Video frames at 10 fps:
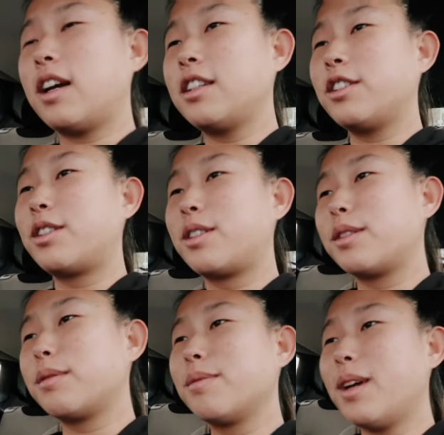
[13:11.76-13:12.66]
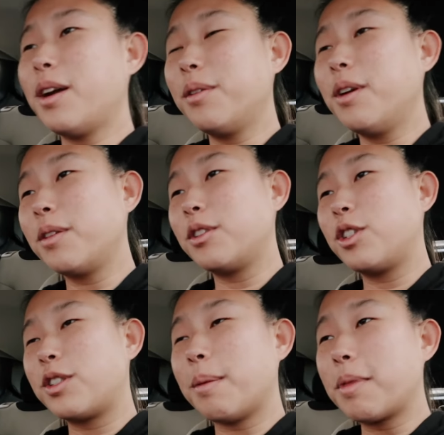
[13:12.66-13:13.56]
I just, I don't know, there's
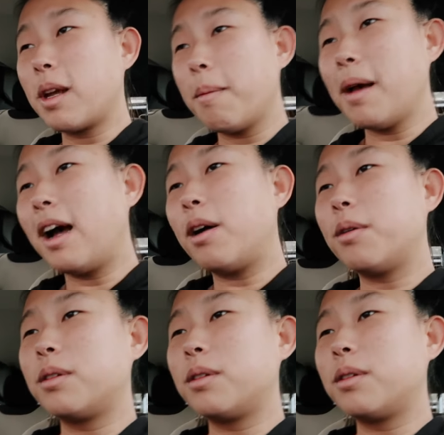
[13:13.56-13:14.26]
just something about